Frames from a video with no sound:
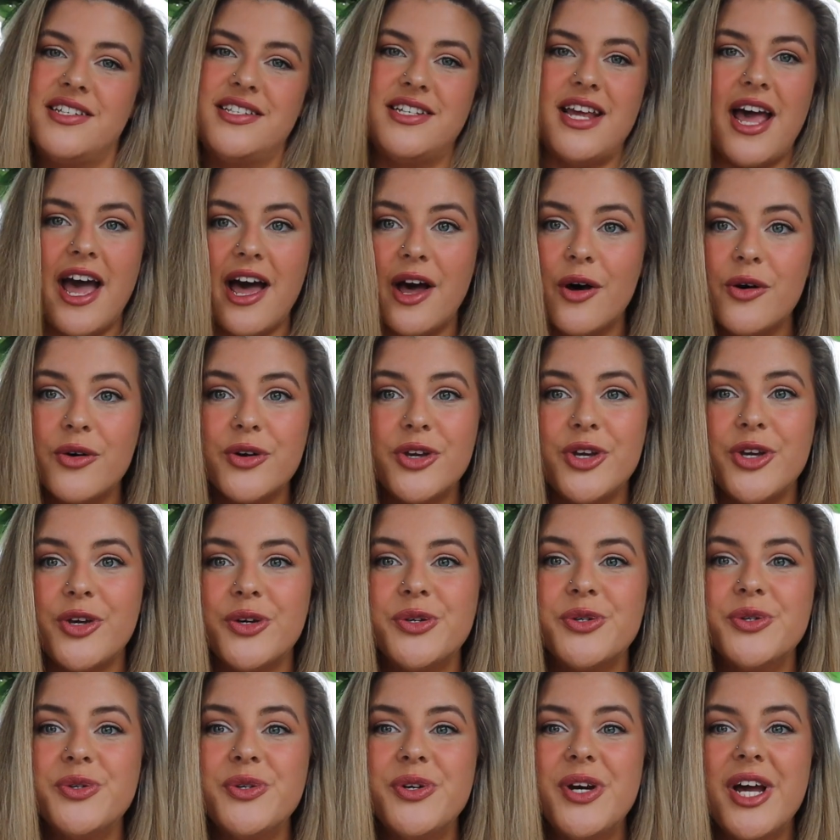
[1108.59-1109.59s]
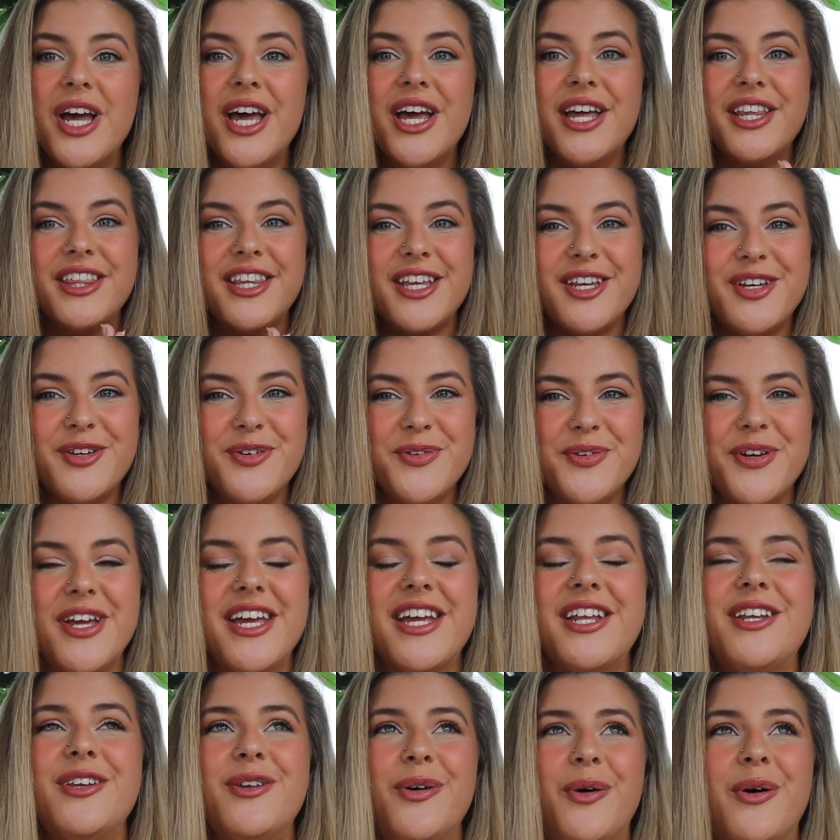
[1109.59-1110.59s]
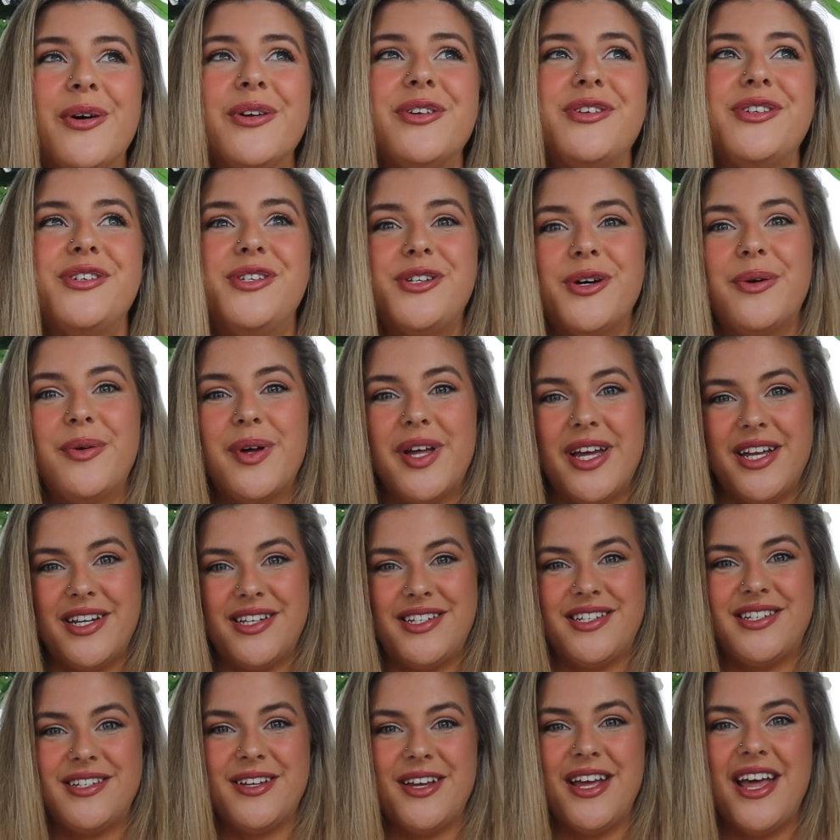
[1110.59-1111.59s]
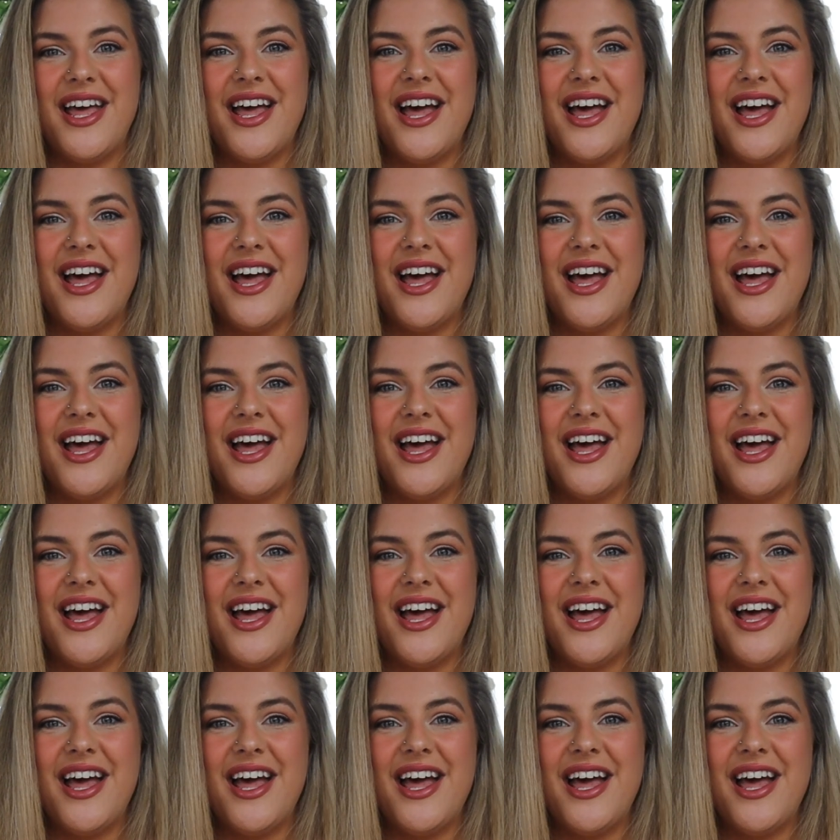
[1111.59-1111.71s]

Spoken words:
tell you that you cannot do it.